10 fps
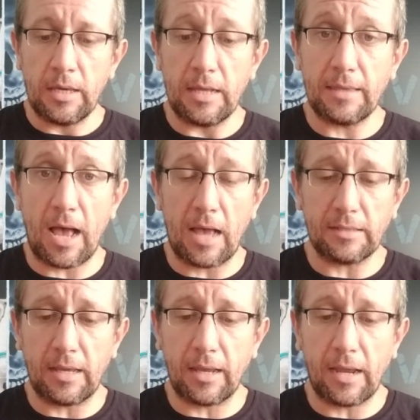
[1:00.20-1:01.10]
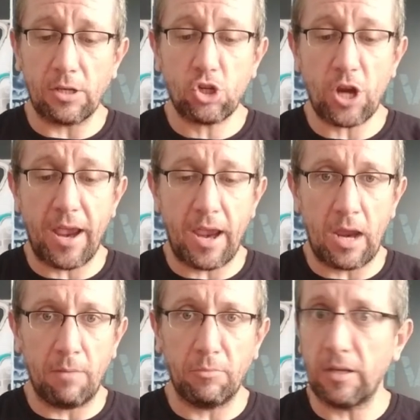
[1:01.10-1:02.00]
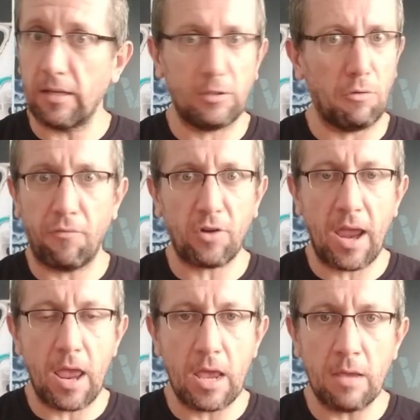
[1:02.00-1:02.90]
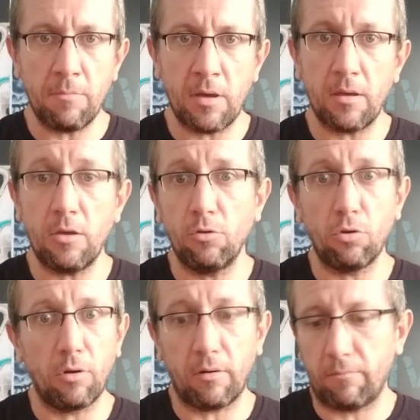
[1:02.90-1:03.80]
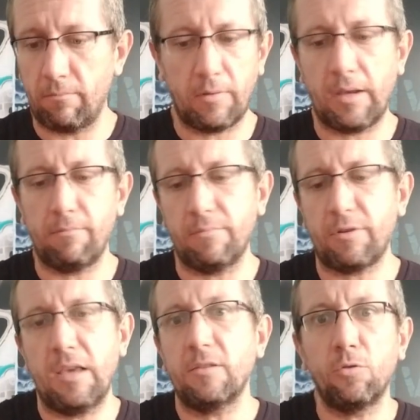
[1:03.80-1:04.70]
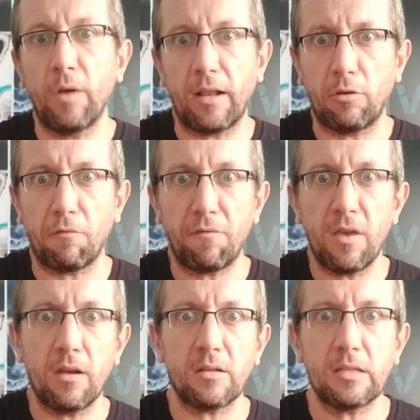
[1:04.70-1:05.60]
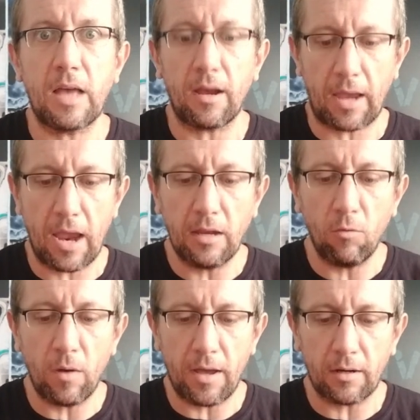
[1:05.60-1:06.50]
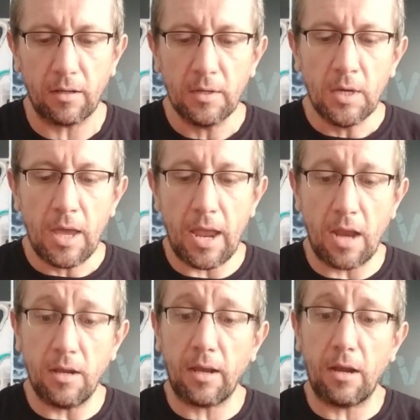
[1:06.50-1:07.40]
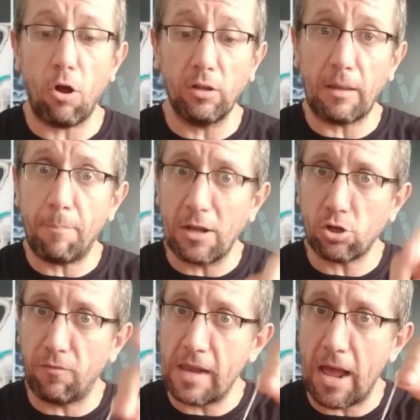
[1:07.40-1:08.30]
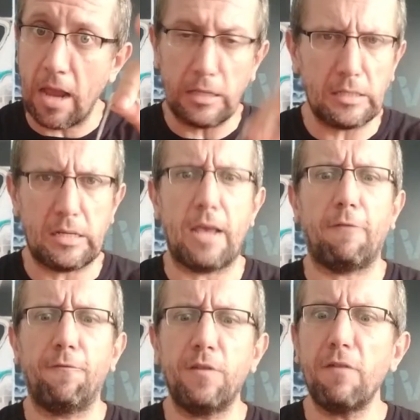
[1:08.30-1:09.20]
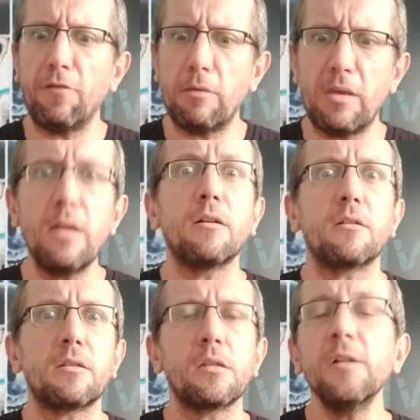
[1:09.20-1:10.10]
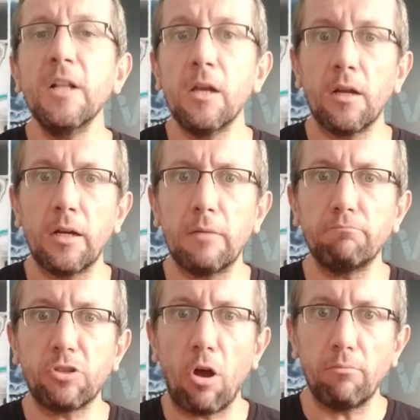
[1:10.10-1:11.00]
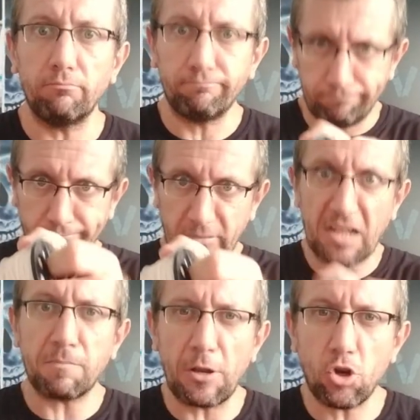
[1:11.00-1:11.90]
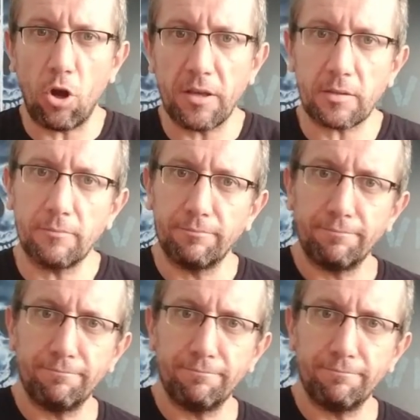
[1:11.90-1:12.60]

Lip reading: It doesn't get jammed, has no frame. You don't risk to get your fingers stuck anywhere, and it can hold a bunch of line. This is like 50 meters. So that's my choice.